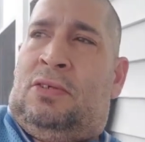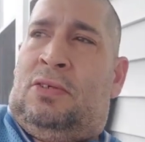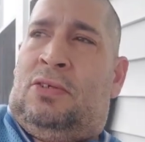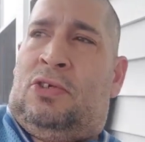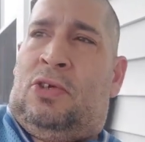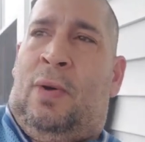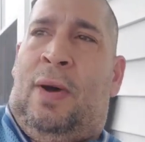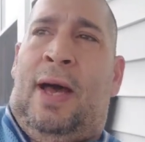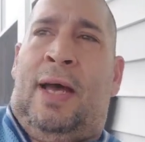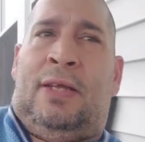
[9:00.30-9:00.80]

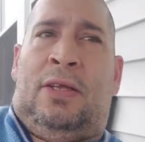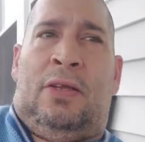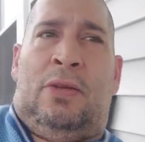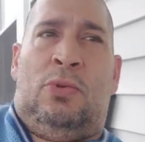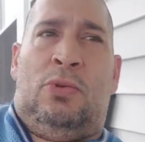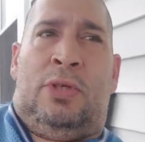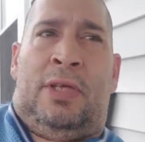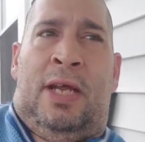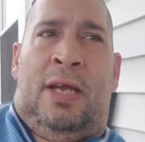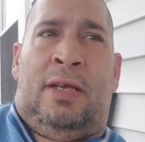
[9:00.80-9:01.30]
So I had the
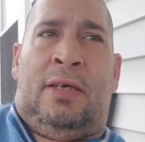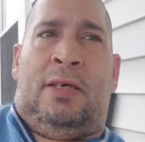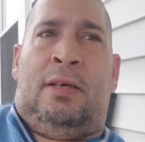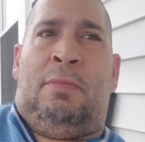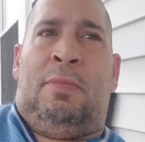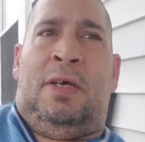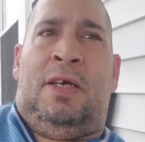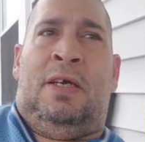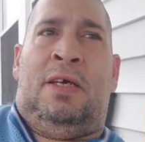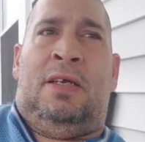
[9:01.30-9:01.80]
lieutenant
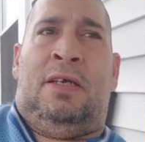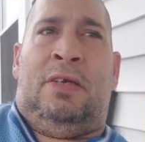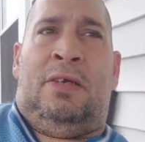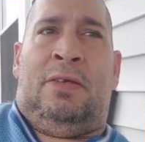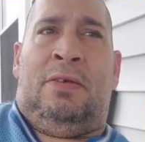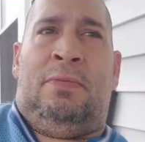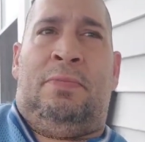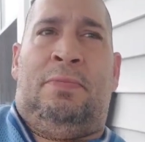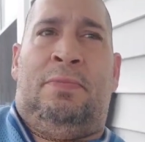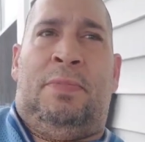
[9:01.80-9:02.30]
come in
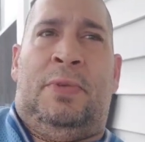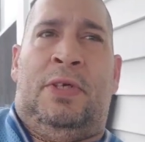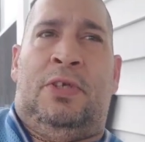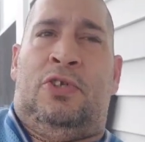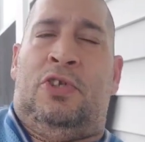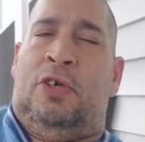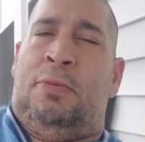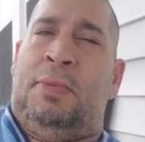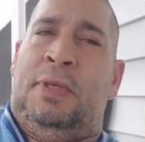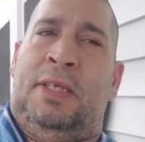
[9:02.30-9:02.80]
and he
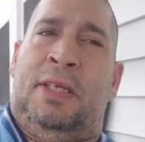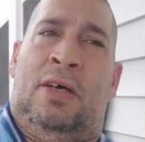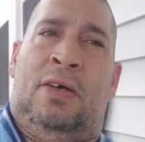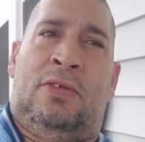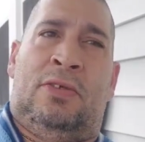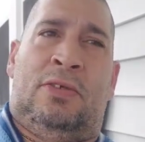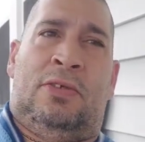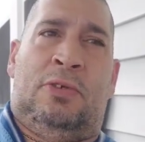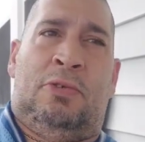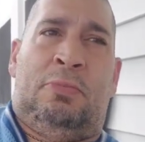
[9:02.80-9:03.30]
took me
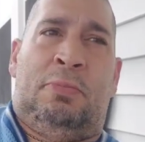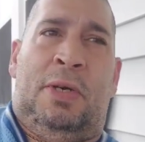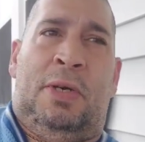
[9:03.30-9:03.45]
down to